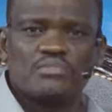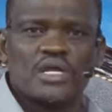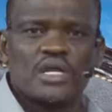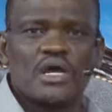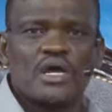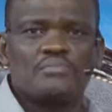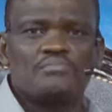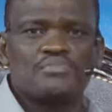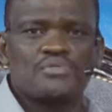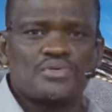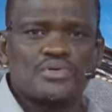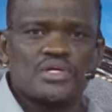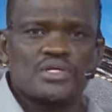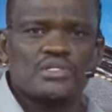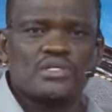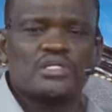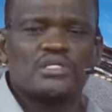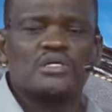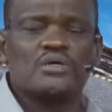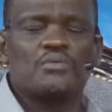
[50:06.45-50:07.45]
And I pray
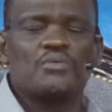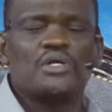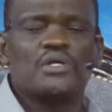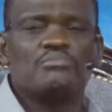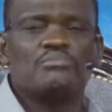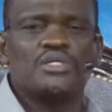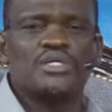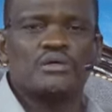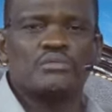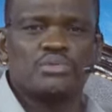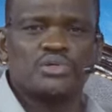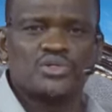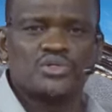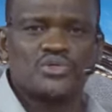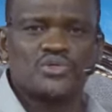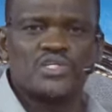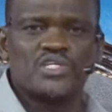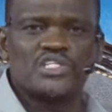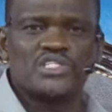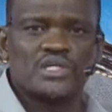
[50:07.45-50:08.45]
that they will be able to
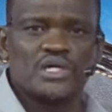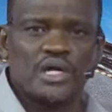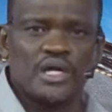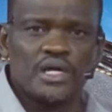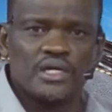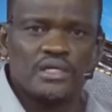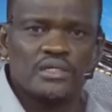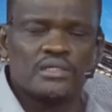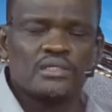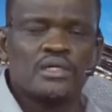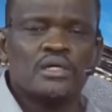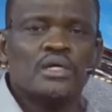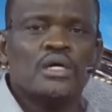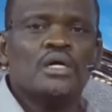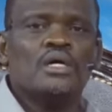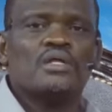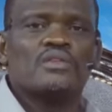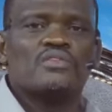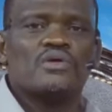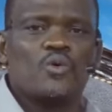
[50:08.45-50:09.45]
discern
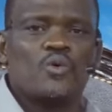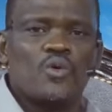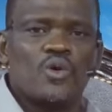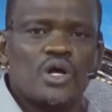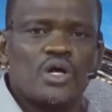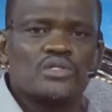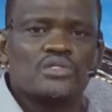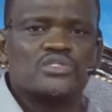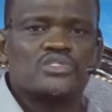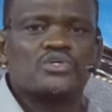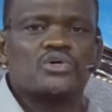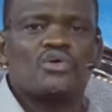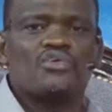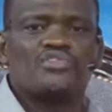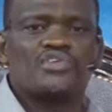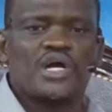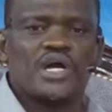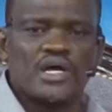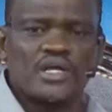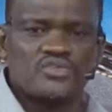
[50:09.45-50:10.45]
the words
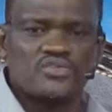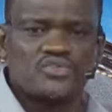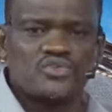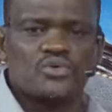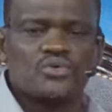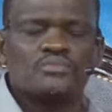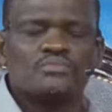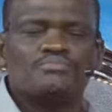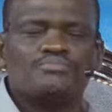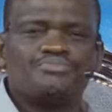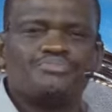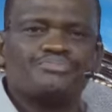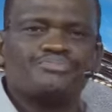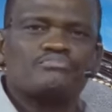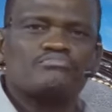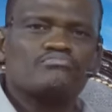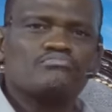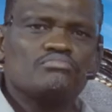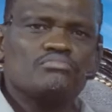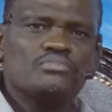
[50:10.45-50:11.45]
of counsel
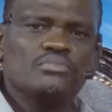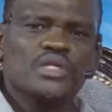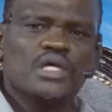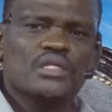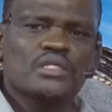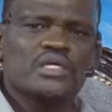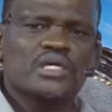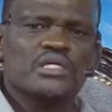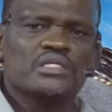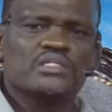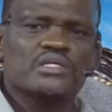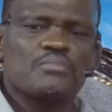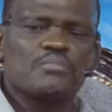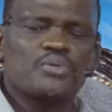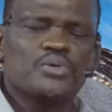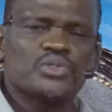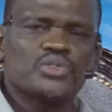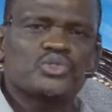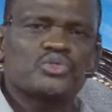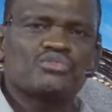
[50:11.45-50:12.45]
that they are
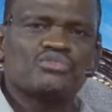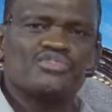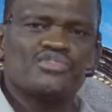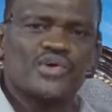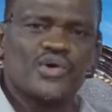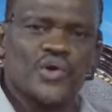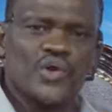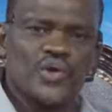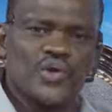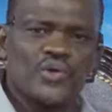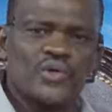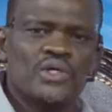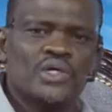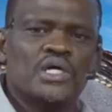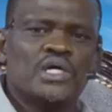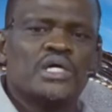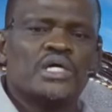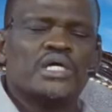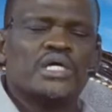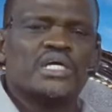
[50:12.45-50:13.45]
supposed to follow,
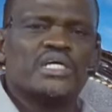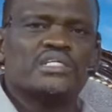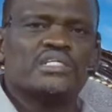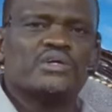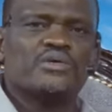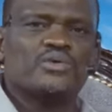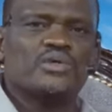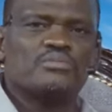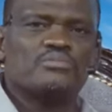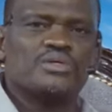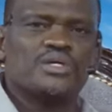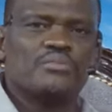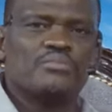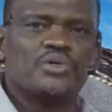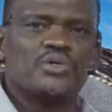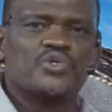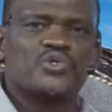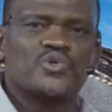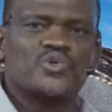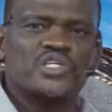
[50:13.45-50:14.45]
and they will be able
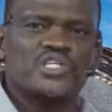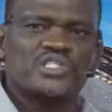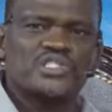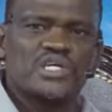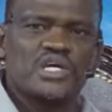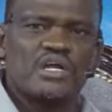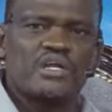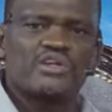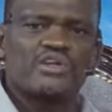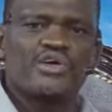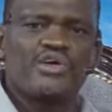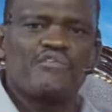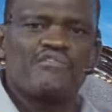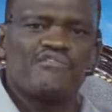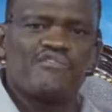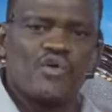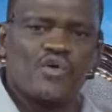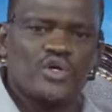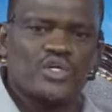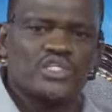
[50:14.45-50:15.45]
to discern your
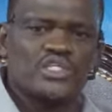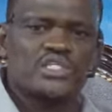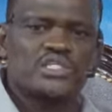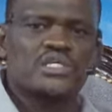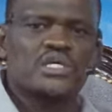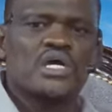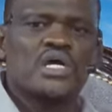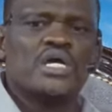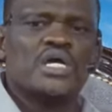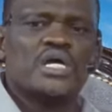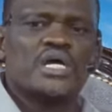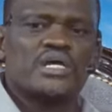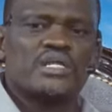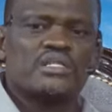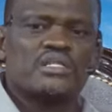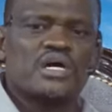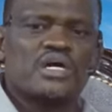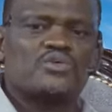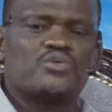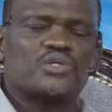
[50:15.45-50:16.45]
voice and
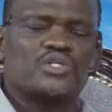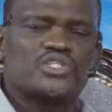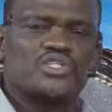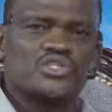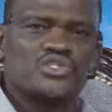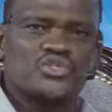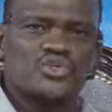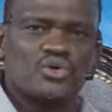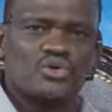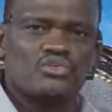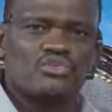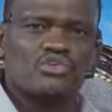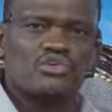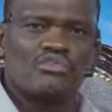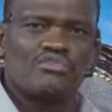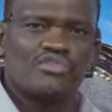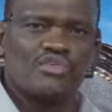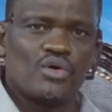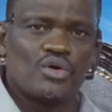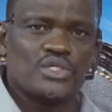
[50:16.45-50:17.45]
that which is not your
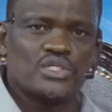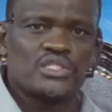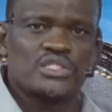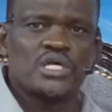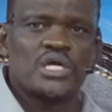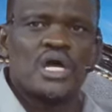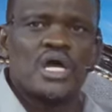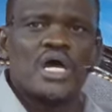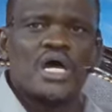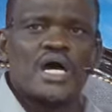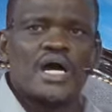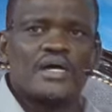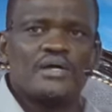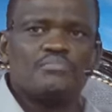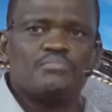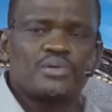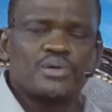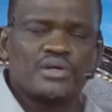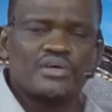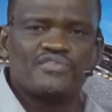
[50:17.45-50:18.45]
voice. I
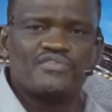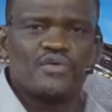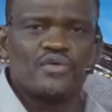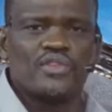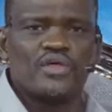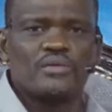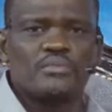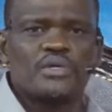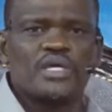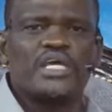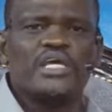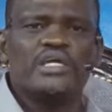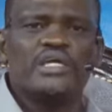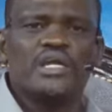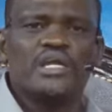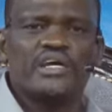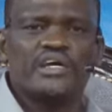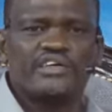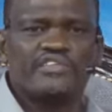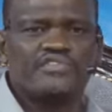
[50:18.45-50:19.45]
pray for them. Heal
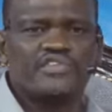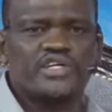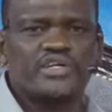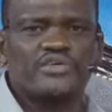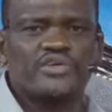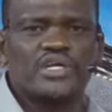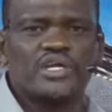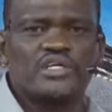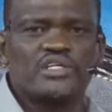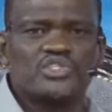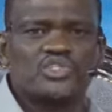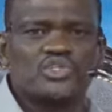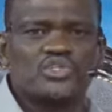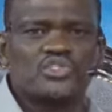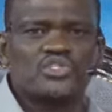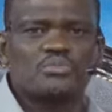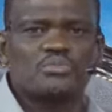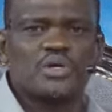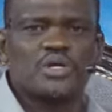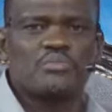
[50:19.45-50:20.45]
every
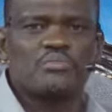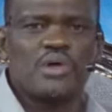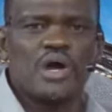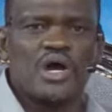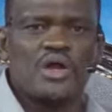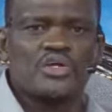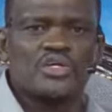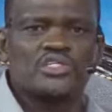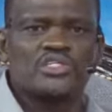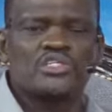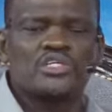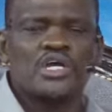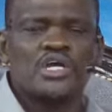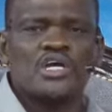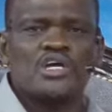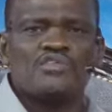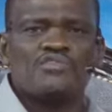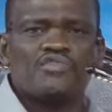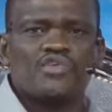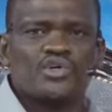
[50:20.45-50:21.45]
relationship and marriage
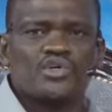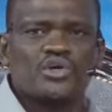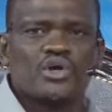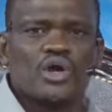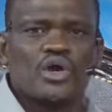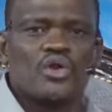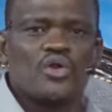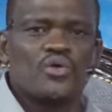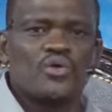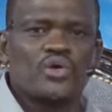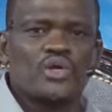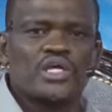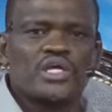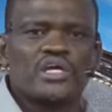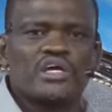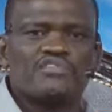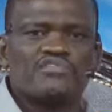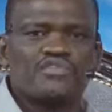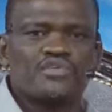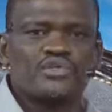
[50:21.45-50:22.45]
for your glory
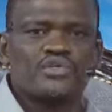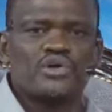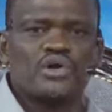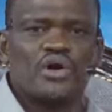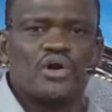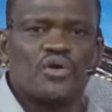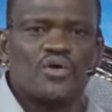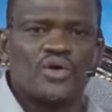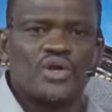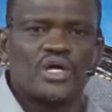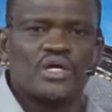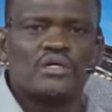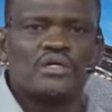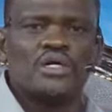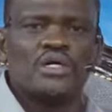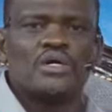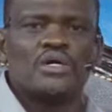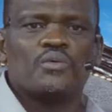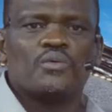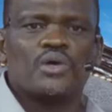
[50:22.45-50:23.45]
and for your honor.
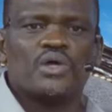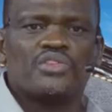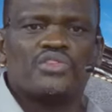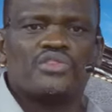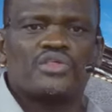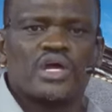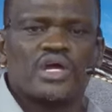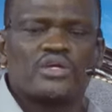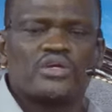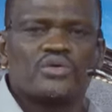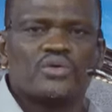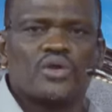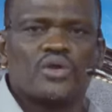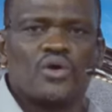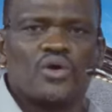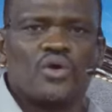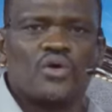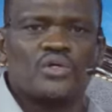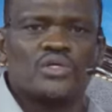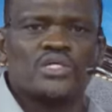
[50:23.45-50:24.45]
We thank you,
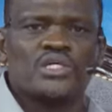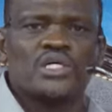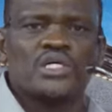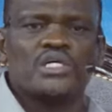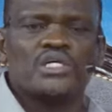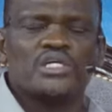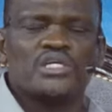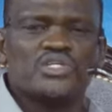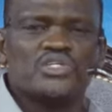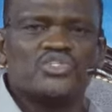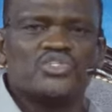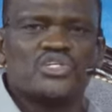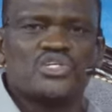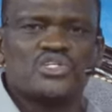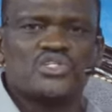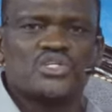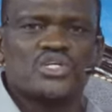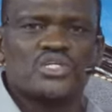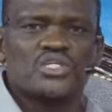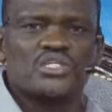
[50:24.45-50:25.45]
Lord. In
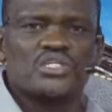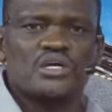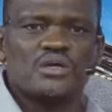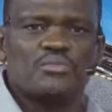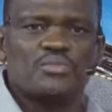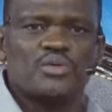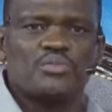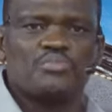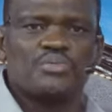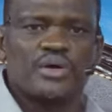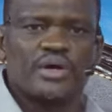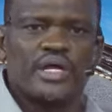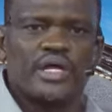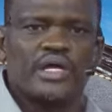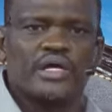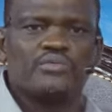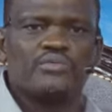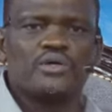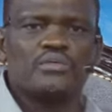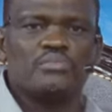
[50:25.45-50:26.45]
Jesus' name we pray
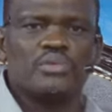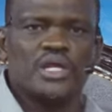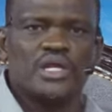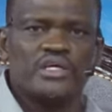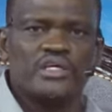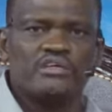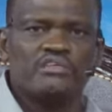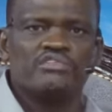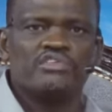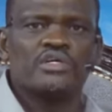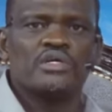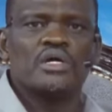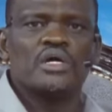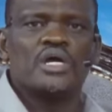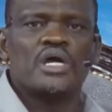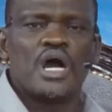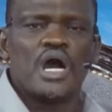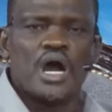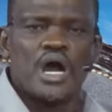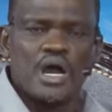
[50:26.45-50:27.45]
and we believe.
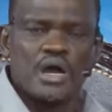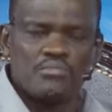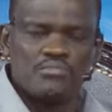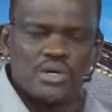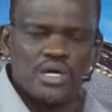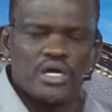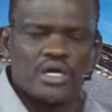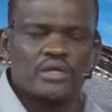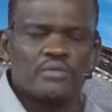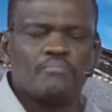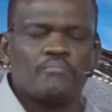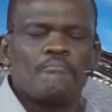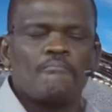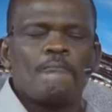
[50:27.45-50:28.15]
Amen.